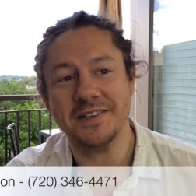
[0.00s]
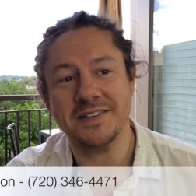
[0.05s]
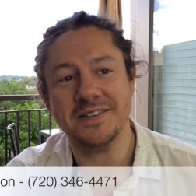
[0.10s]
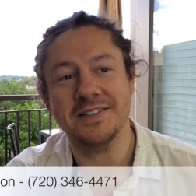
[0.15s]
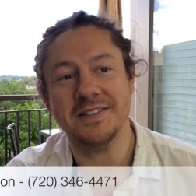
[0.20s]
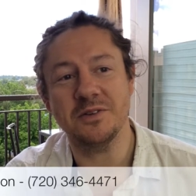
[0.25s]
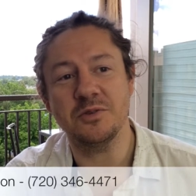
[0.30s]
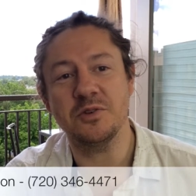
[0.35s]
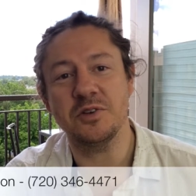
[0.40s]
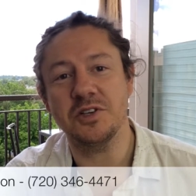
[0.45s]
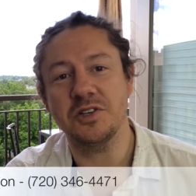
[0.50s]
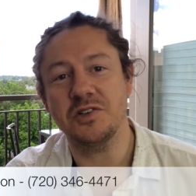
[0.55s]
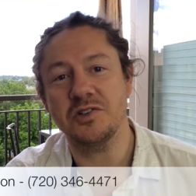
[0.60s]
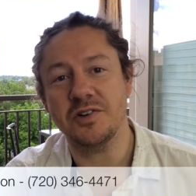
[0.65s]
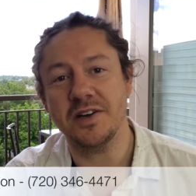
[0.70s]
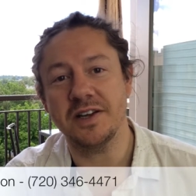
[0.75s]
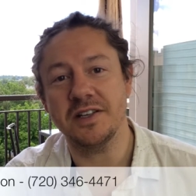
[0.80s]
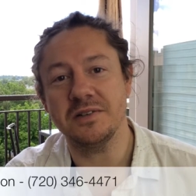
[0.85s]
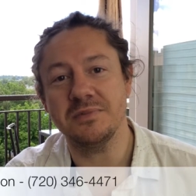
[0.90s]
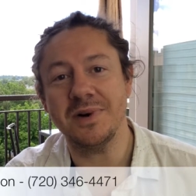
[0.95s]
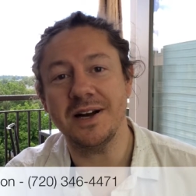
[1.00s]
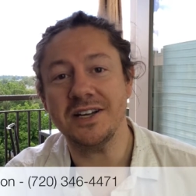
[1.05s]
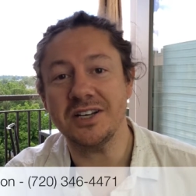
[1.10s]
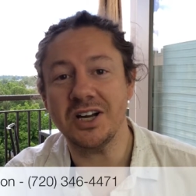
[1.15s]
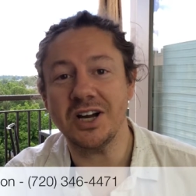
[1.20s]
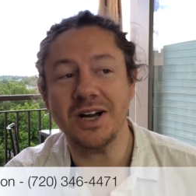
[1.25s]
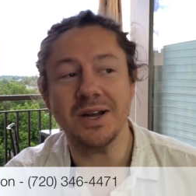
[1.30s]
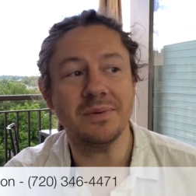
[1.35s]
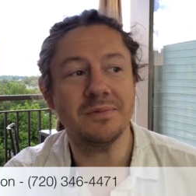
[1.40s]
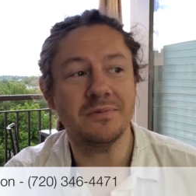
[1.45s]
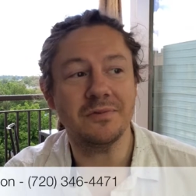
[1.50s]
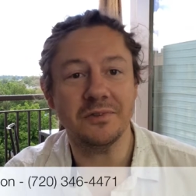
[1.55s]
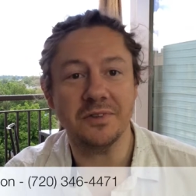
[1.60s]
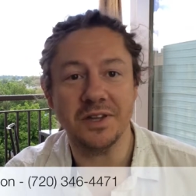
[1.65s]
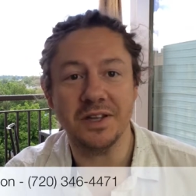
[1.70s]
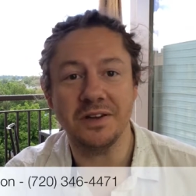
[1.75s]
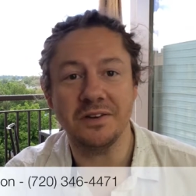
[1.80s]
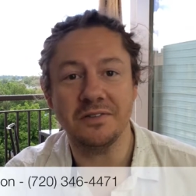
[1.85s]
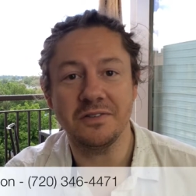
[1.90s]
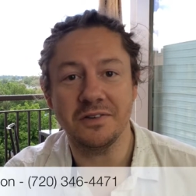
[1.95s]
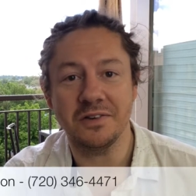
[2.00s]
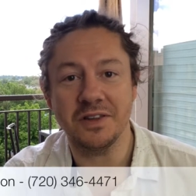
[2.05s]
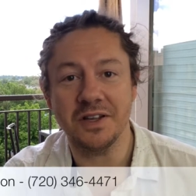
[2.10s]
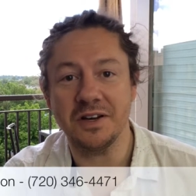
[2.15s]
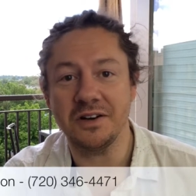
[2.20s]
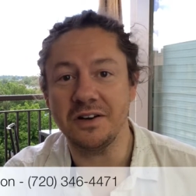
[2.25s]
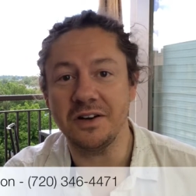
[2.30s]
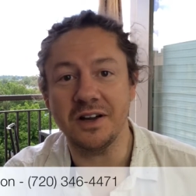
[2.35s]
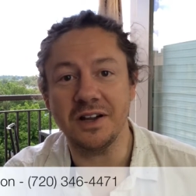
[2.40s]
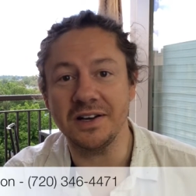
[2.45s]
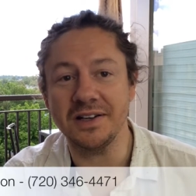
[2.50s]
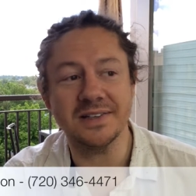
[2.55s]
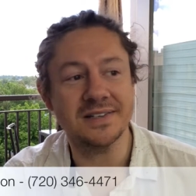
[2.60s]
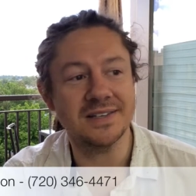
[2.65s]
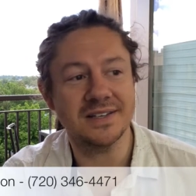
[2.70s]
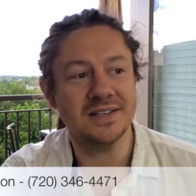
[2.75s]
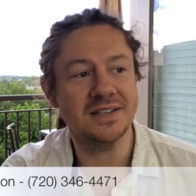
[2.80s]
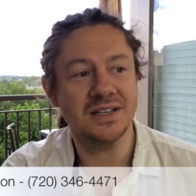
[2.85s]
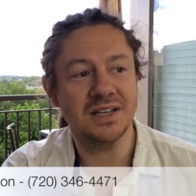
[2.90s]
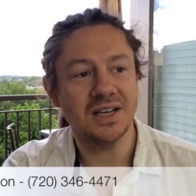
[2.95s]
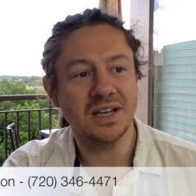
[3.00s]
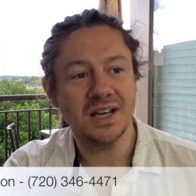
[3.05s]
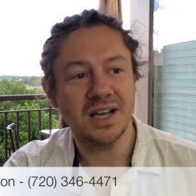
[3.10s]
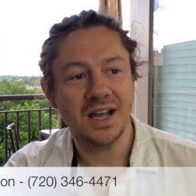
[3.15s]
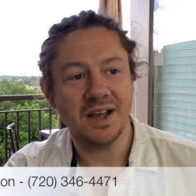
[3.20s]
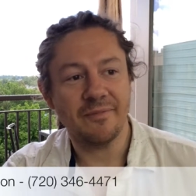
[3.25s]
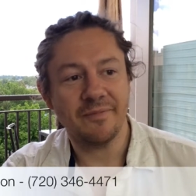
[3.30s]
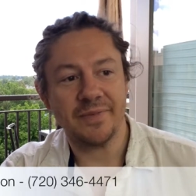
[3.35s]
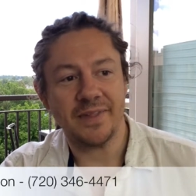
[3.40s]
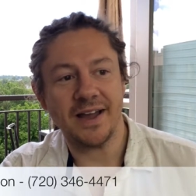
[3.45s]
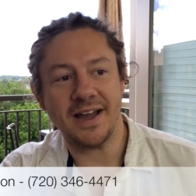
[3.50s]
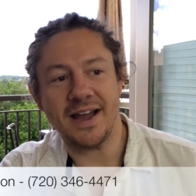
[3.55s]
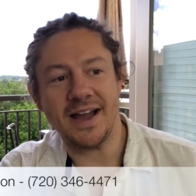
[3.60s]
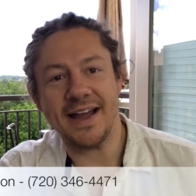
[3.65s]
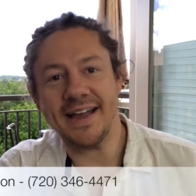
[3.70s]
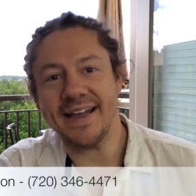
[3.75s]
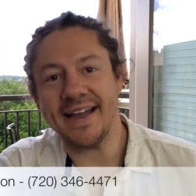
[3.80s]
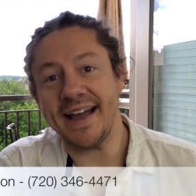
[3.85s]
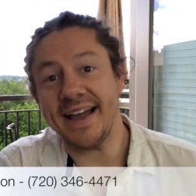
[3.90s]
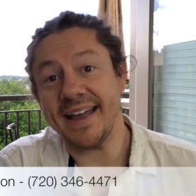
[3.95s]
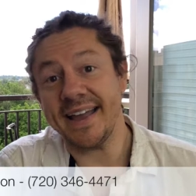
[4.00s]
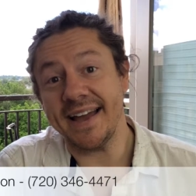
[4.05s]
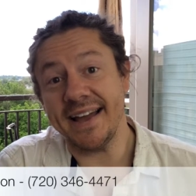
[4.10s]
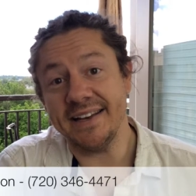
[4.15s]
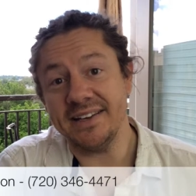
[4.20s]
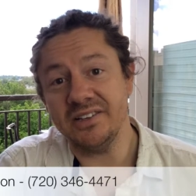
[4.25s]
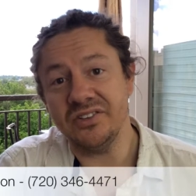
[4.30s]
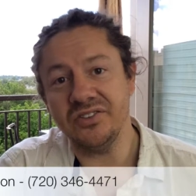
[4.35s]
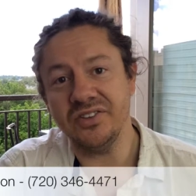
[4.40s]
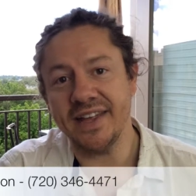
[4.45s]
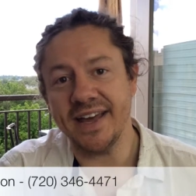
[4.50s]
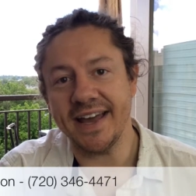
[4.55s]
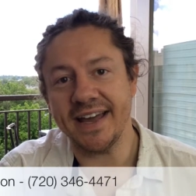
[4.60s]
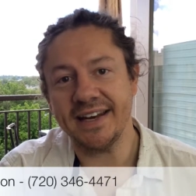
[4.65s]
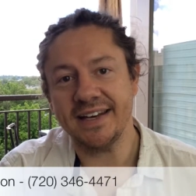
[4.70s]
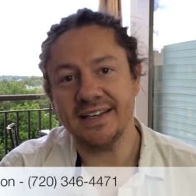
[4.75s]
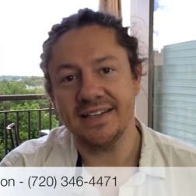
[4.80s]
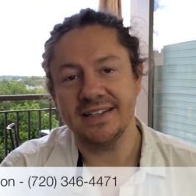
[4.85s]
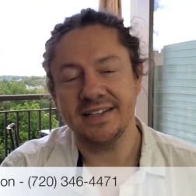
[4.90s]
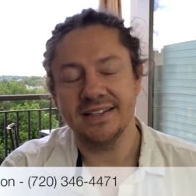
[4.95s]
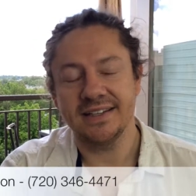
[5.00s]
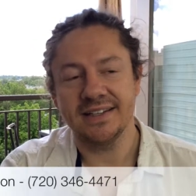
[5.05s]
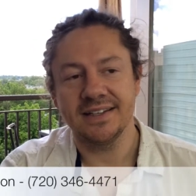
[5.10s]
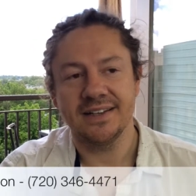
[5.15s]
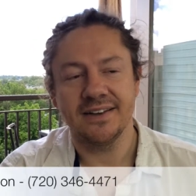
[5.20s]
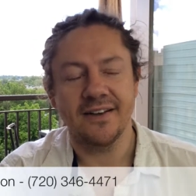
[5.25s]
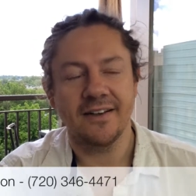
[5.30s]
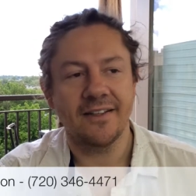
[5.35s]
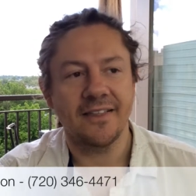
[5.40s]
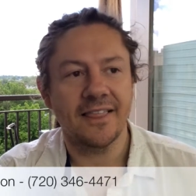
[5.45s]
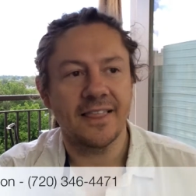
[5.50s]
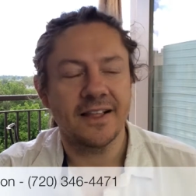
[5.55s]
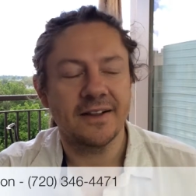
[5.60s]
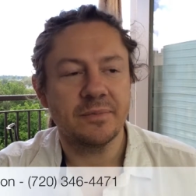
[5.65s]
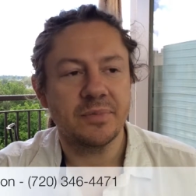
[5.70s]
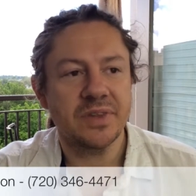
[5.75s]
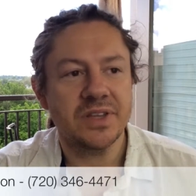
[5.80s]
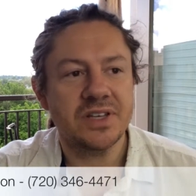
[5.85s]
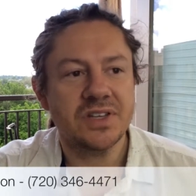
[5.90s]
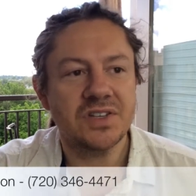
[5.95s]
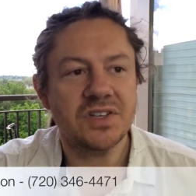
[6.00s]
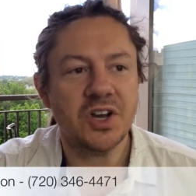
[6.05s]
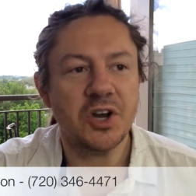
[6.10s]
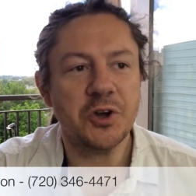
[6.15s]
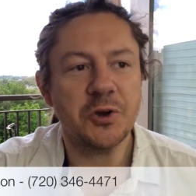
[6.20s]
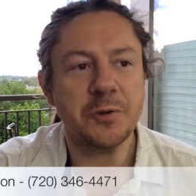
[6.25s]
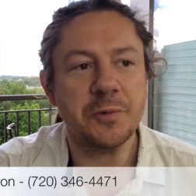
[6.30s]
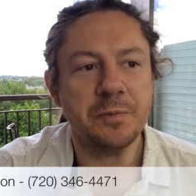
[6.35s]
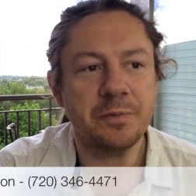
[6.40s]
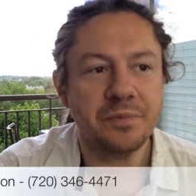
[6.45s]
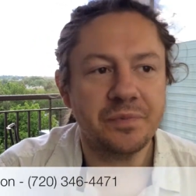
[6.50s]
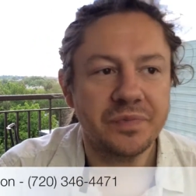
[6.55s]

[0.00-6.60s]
It still just trades my time for the for their dollars, and I, I can't do that. So